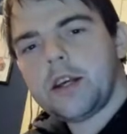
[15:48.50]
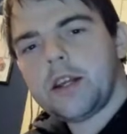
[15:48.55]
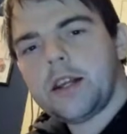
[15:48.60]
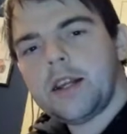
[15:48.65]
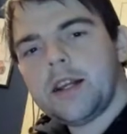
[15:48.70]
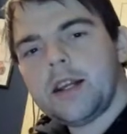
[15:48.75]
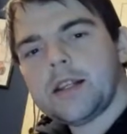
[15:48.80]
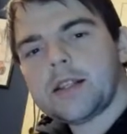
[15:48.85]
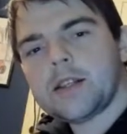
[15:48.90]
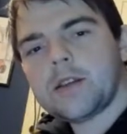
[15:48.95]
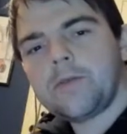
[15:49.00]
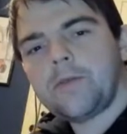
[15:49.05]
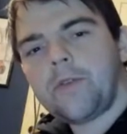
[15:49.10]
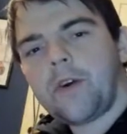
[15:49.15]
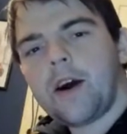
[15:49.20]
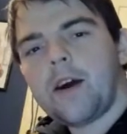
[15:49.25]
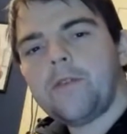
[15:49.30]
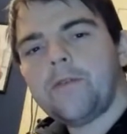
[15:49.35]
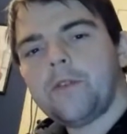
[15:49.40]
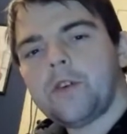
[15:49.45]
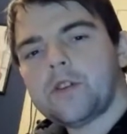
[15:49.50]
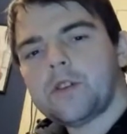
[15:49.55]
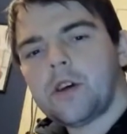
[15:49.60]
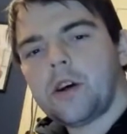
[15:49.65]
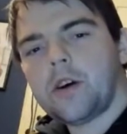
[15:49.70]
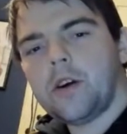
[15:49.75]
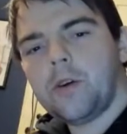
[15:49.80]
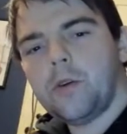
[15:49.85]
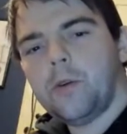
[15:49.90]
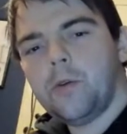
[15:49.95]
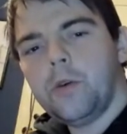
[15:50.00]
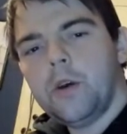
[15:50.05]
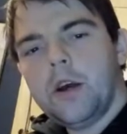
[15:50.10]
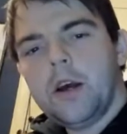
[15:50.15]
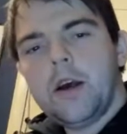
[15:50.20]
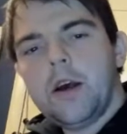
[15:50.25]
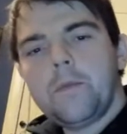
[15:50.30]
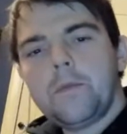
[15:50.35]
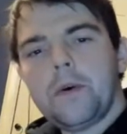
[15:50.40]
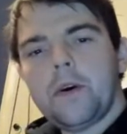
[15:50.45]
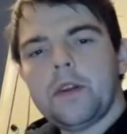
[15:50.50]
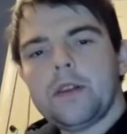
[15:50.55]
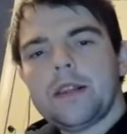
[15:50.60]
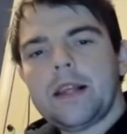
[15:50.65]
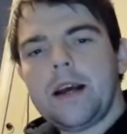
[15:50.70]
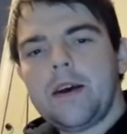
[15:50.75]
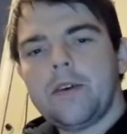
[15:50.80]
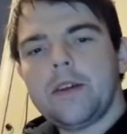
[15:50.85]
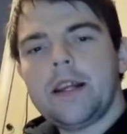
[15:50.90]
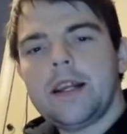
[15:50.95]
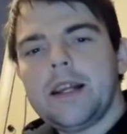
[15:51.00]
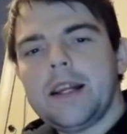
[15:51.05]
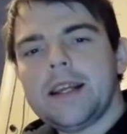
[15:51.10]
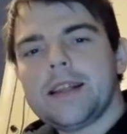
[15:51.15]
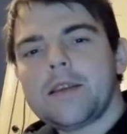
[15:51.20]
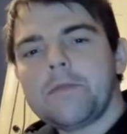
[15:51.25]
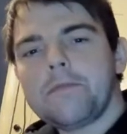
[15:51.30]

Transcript: that he needs to fight for a title, but now they need